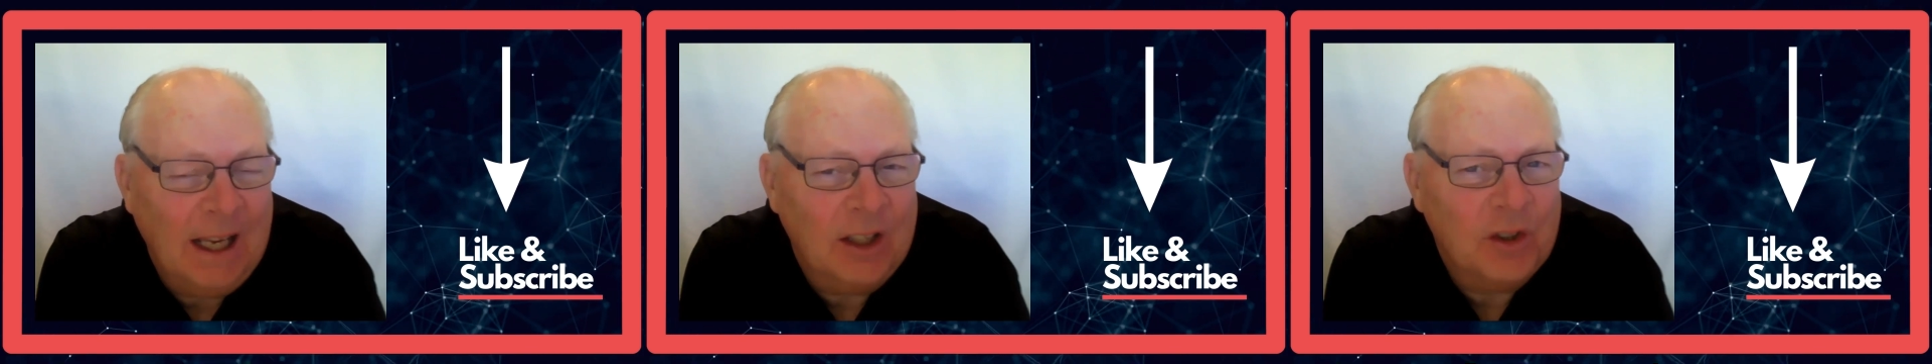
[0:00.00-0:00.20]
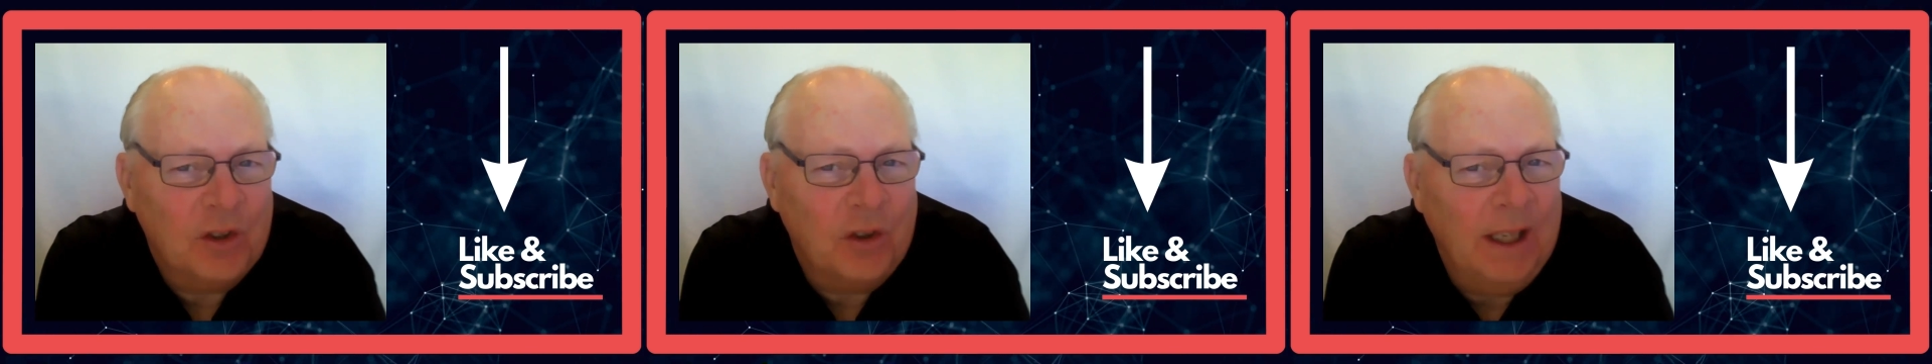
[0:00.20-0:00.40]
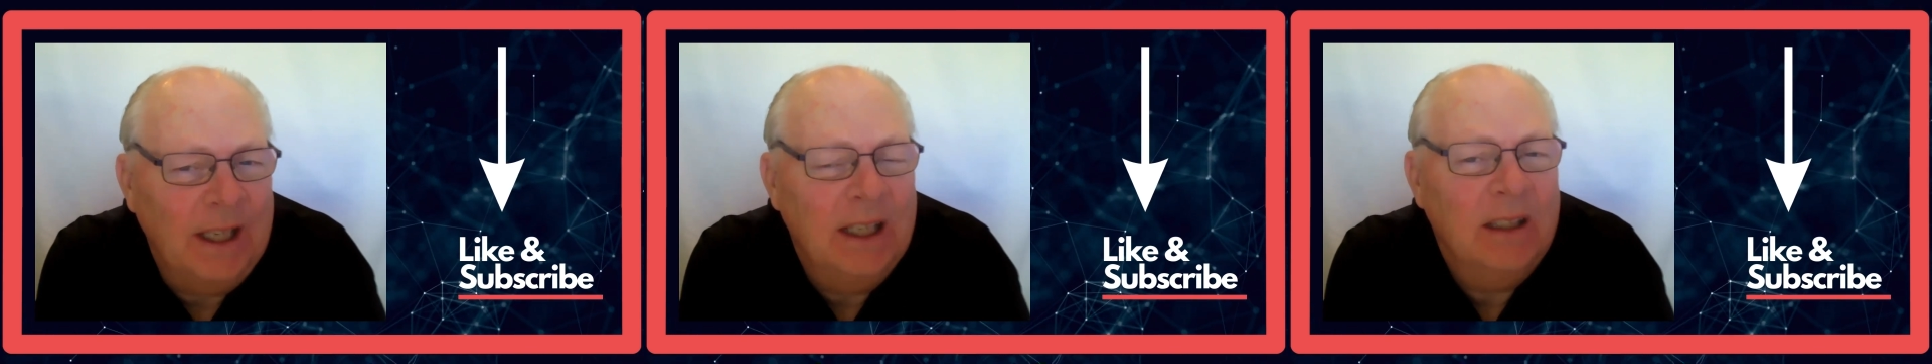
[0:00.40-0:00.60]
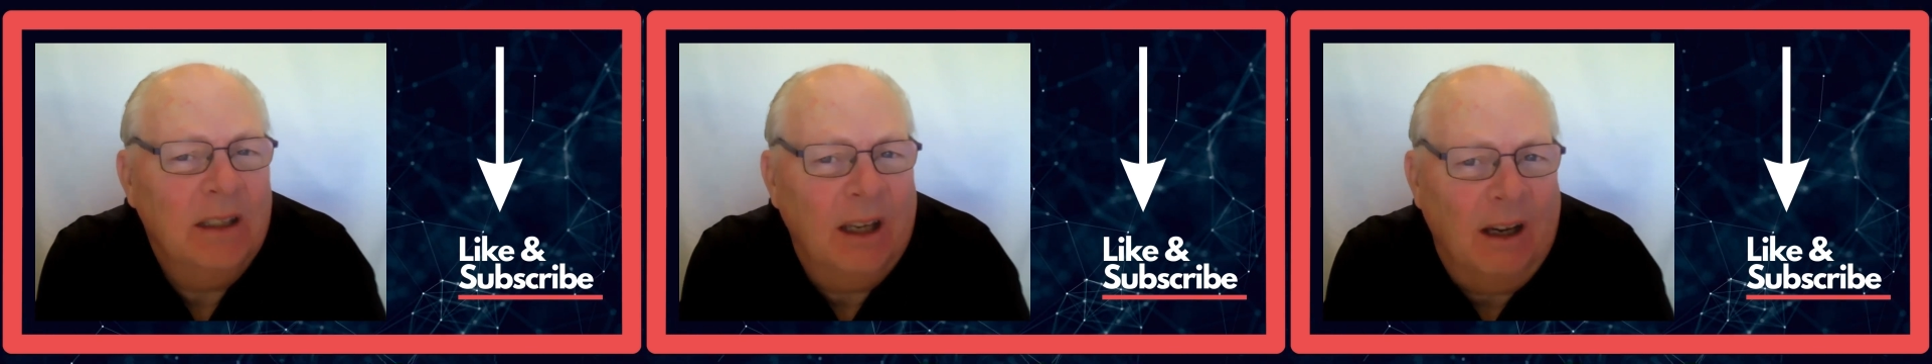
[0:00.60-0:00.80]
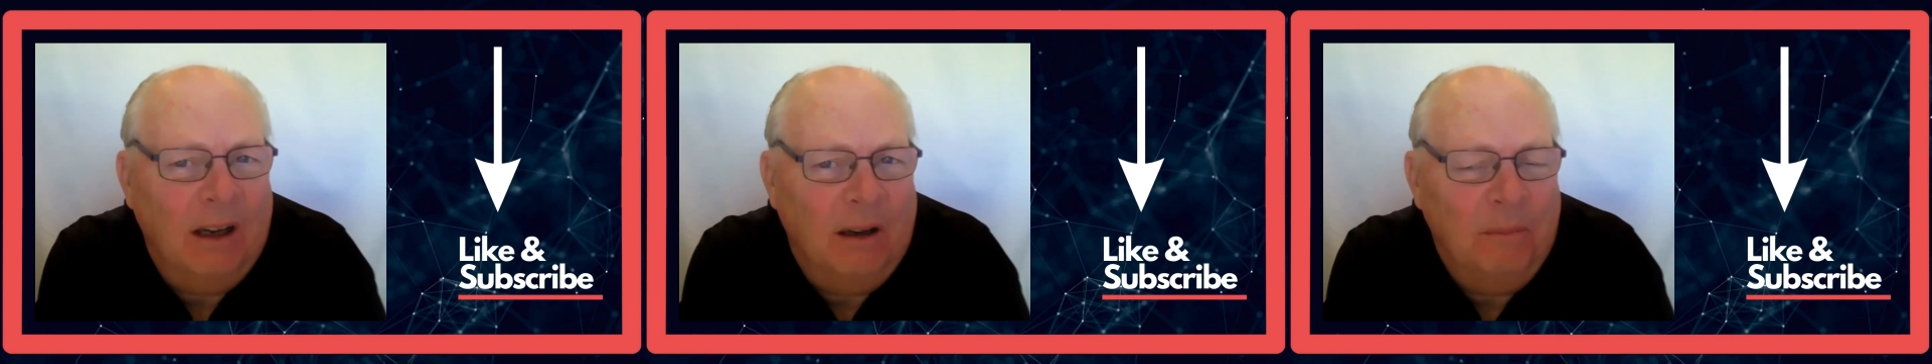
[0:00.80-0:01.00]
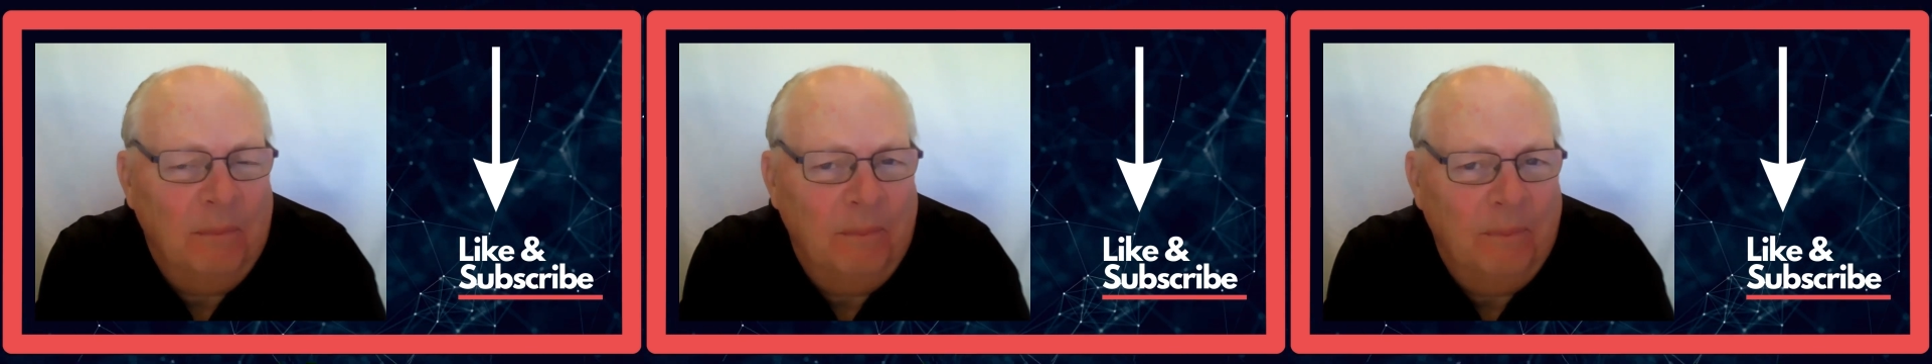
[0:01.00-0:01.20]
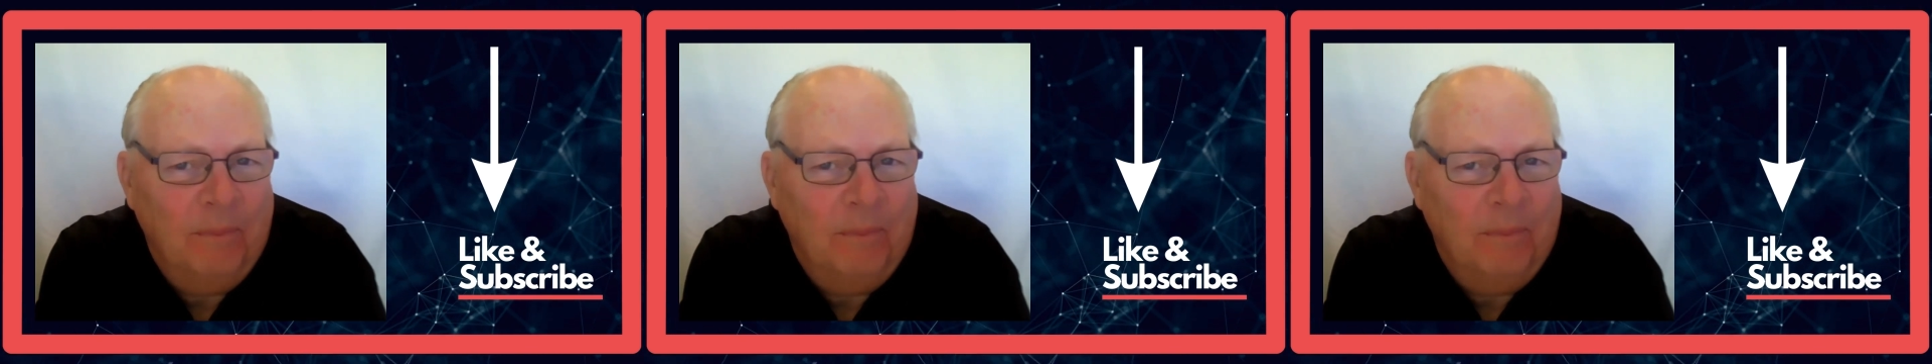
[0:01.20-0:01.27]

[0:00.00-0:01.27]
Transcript: extra income